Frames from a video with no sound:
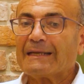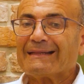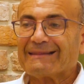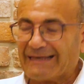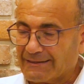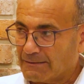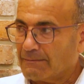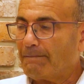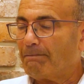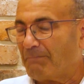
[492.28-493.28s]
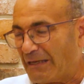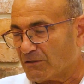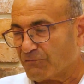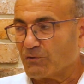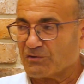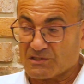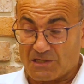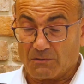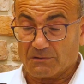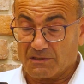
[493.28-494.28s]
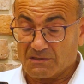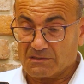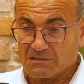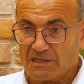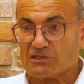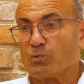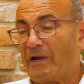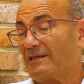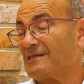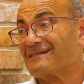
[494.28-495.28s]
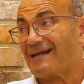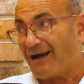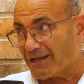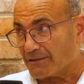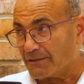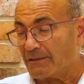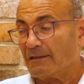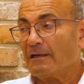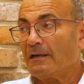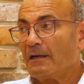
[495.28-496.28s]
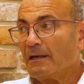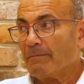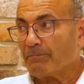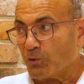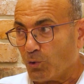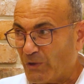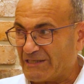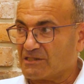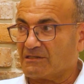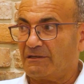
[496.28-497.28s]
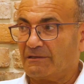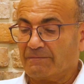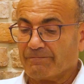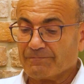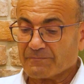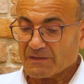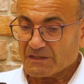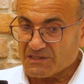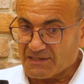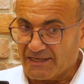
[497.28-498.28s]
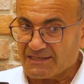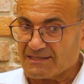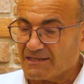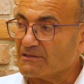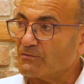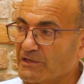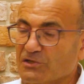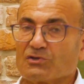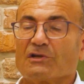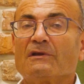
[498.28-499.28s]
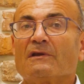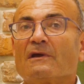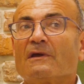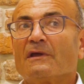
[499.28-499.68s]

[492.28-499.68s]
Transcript: That meant for the Saudis, as well as other pro-Western states in the region,